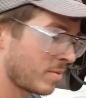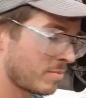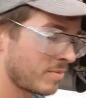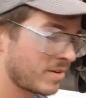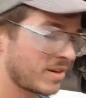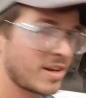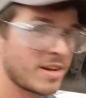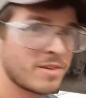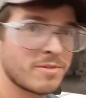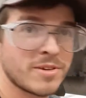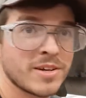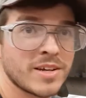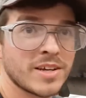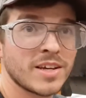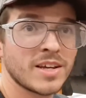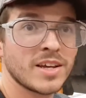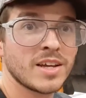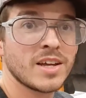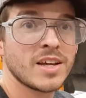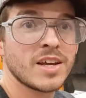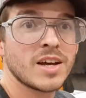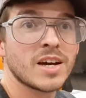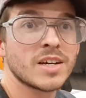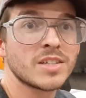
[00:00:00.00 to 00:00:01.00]
But anyway,
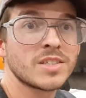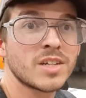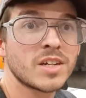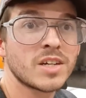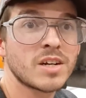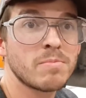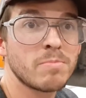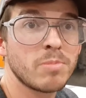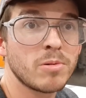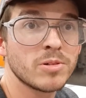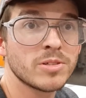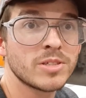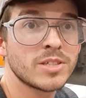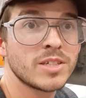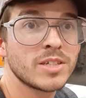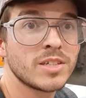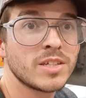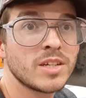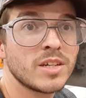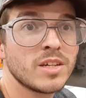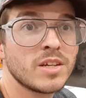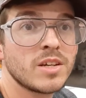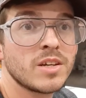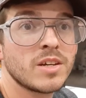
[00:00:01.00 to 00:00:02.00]
I stuck a bolt in
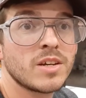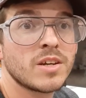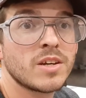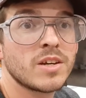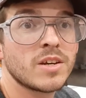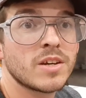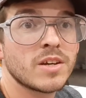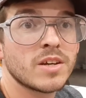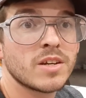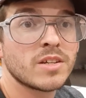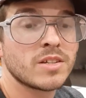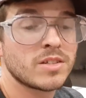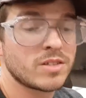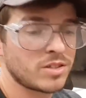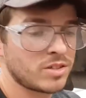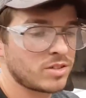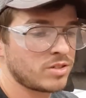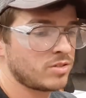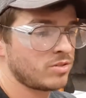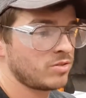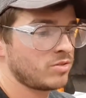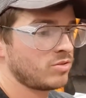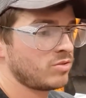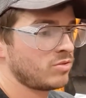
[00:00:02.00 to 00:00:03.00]

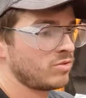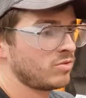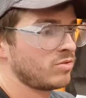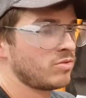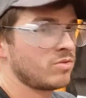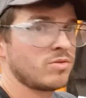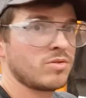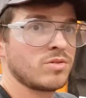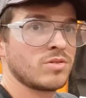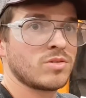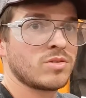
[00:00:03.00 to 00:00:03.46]
through